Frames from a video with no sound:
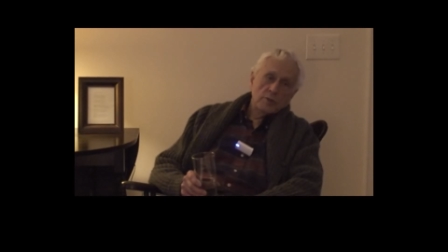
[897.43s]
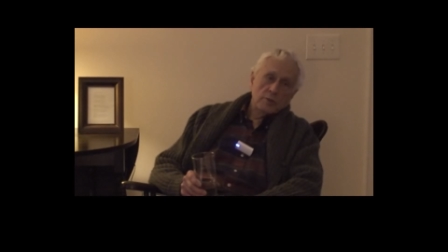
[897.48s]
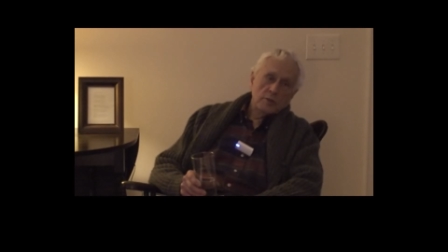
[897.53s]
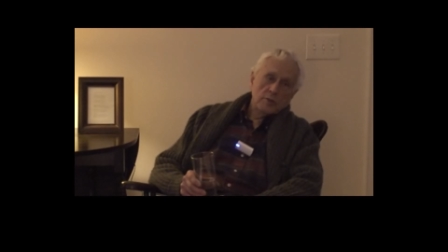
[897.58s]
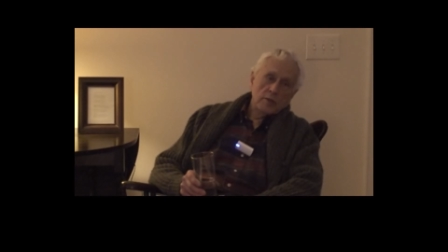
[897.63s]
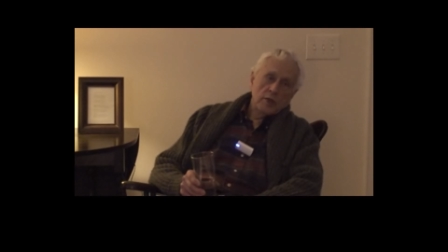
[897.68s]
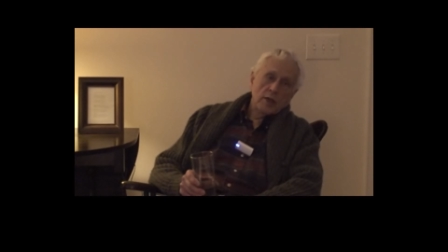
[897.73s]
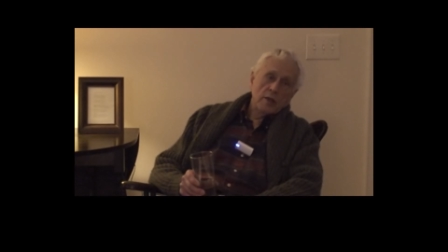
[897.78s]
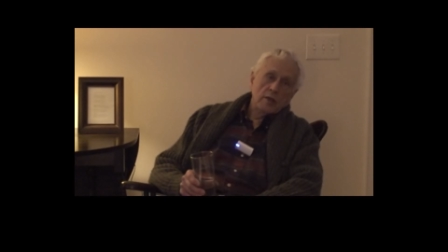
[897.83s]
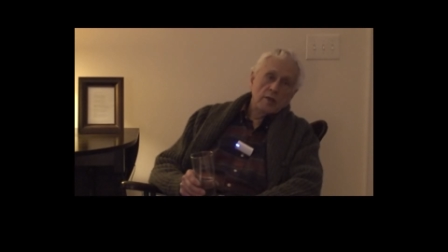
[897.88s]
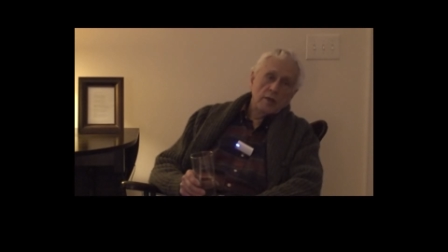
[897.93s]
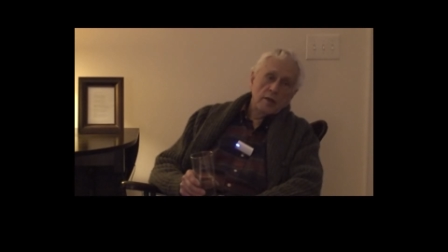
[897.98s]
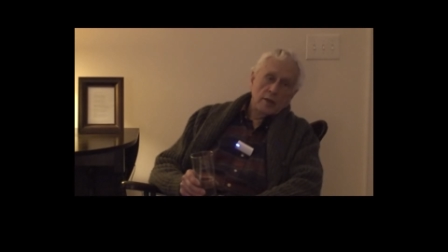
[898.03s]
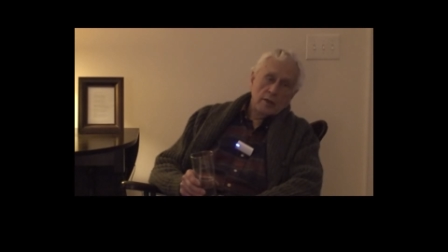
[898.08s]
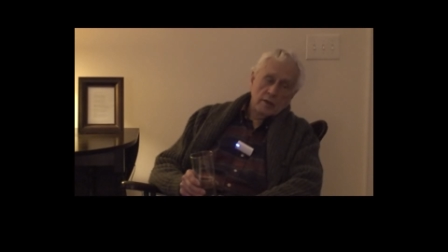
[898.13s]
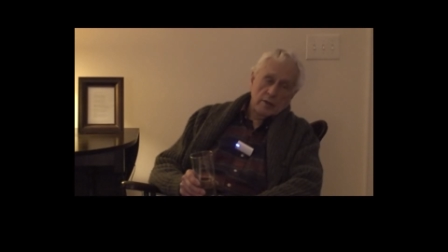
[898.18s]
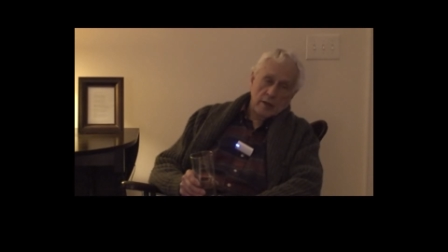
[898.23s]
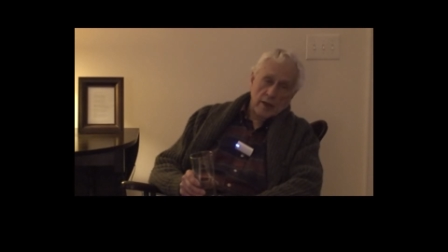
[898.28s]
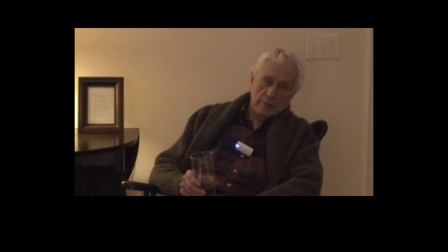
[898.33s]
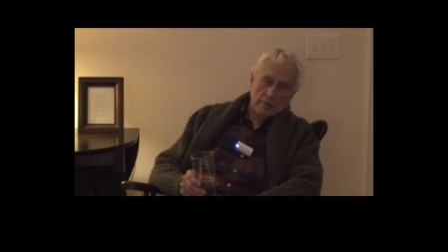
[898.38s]
that
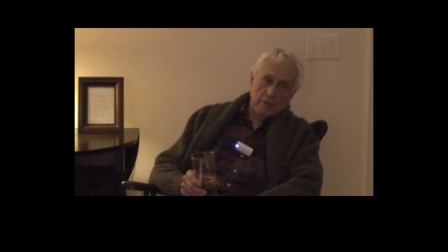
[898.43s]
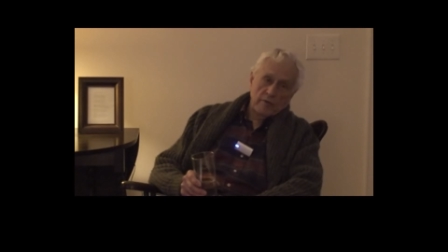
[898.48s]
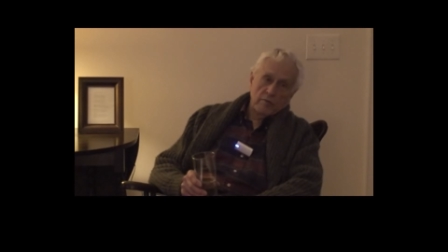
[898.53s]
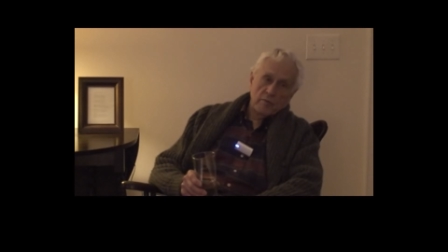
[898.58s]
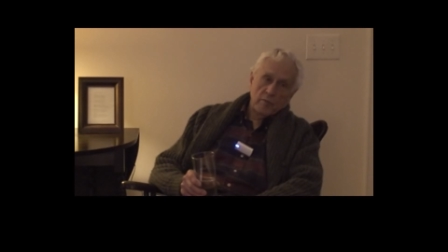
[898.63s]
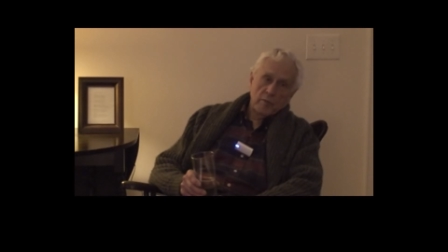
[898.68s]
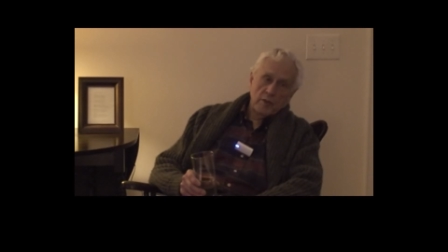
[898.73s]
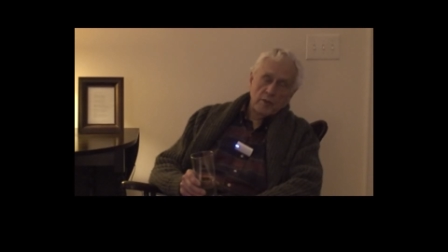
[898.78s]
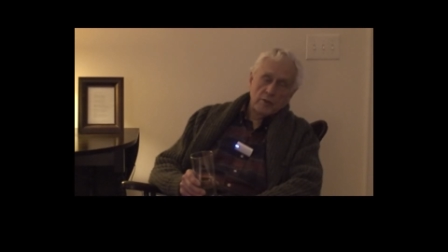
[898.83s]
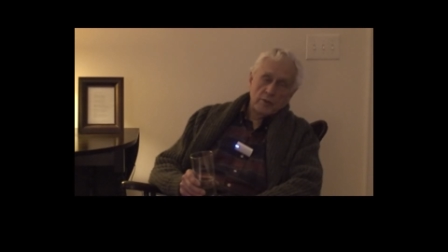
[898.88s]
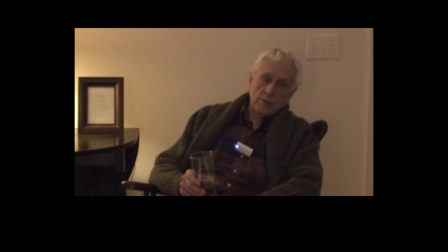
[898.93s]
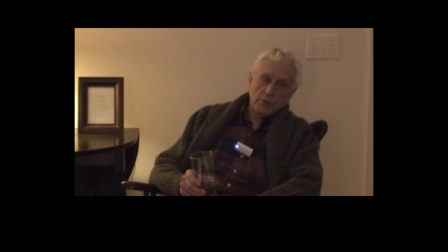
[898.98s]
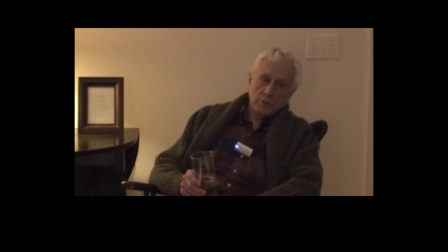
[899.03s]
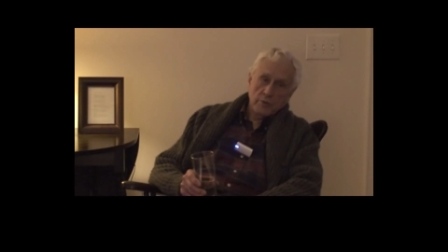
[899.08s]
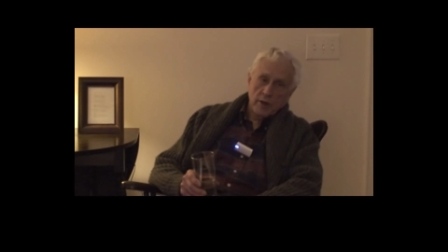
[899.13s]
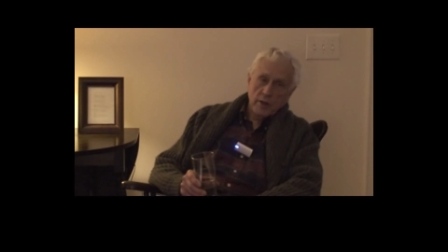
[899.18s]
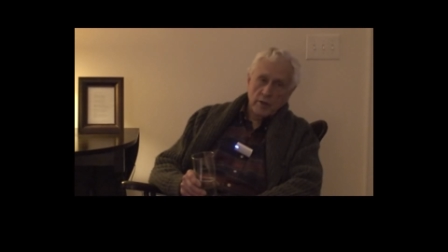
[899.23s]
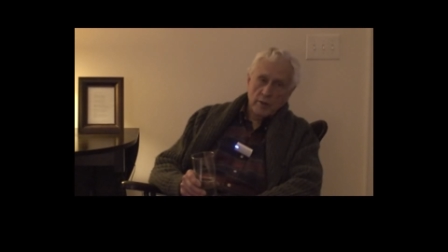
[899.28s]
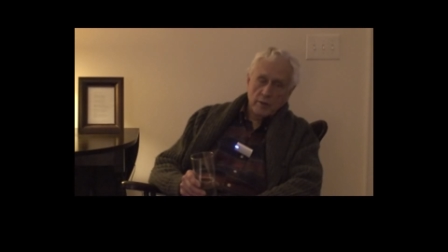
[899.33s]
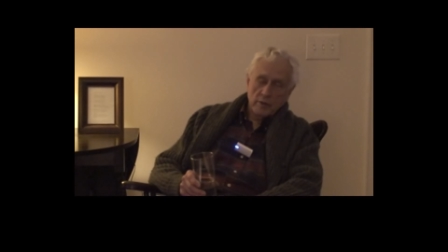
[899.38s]
have given me the
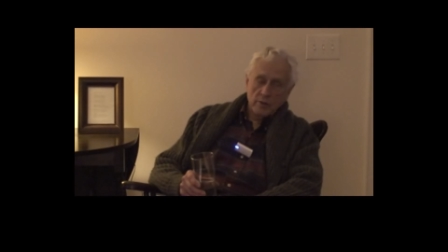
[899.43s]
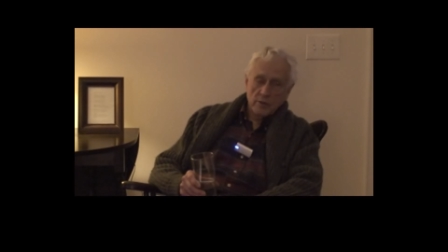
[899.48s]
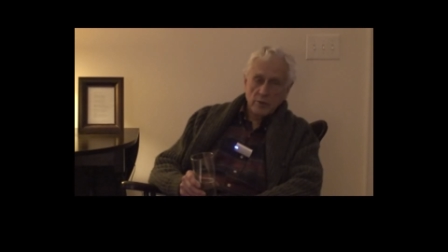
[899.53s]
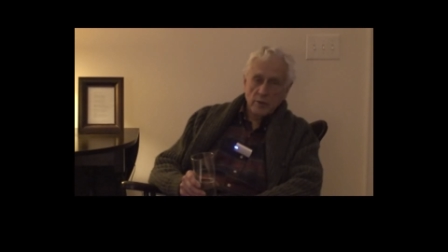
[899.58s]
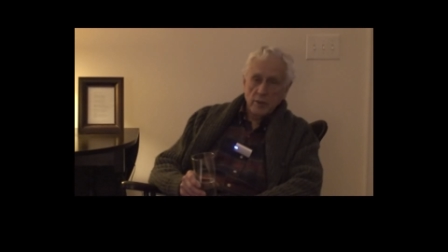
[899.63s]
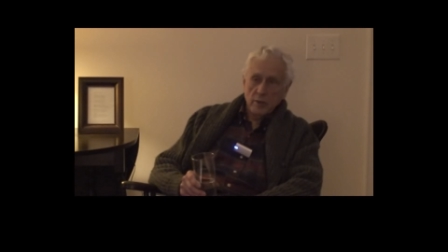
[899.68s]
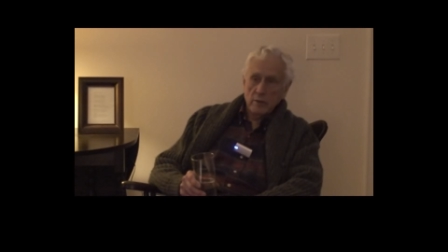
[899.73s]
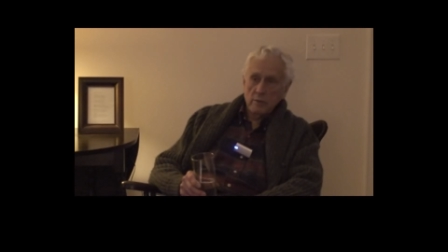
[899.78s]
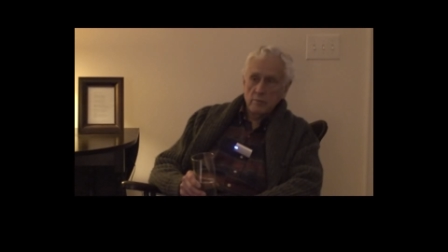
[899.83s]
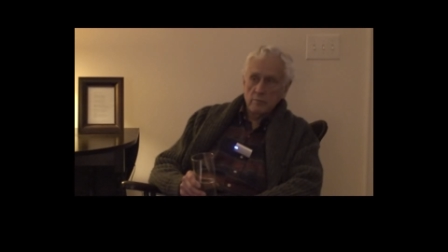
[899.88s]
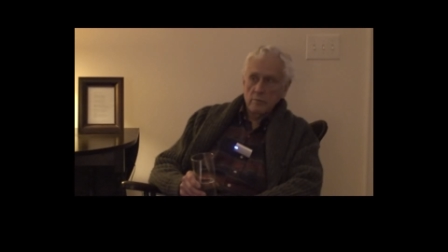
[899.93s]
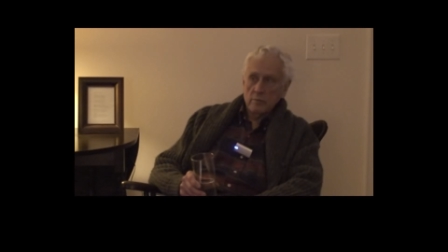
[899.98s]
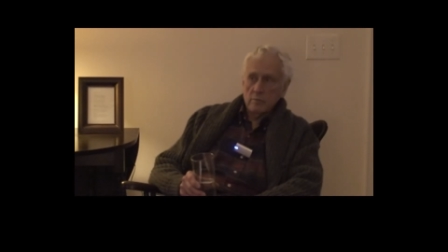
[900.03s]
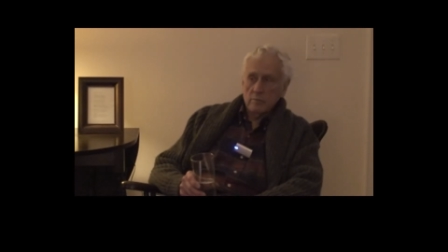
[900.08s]
strength to say,